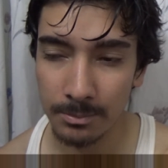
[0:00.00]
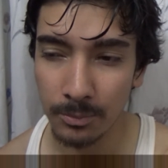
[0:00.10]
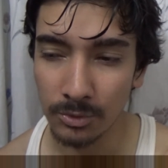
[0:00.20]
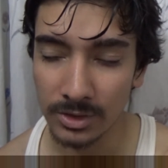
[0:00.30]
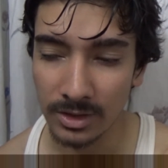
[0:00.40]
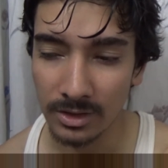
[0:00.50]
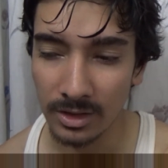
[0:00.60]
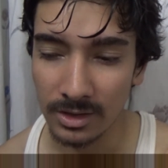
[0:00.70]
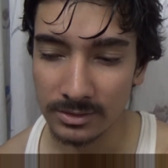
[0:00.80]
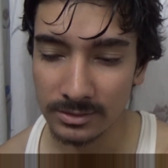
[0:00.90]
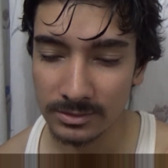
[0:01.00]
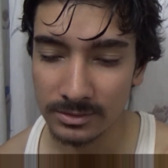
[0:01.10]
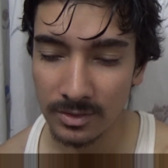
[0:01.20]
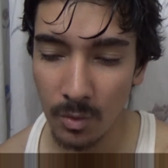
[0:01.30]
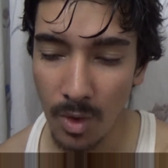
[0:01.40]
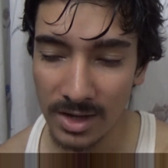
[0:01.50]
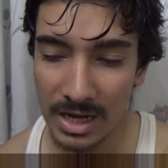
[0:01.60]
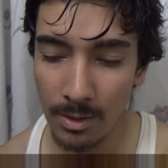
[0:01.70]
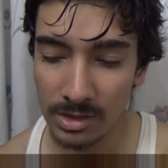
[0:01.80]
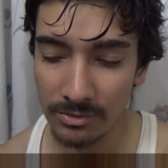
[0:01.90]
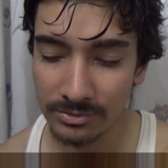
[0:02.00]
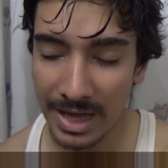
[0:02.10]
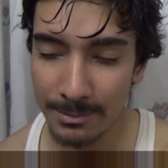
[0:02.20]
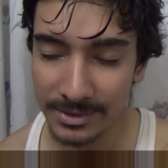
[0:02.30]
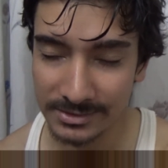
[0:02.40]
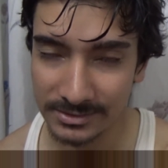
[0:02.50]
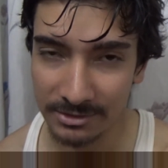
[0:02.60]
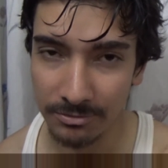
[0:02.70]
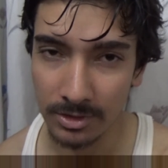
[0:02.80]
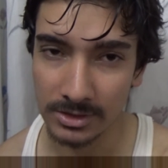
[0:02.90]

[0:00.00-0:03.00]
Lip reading: put 1 hour of time is there for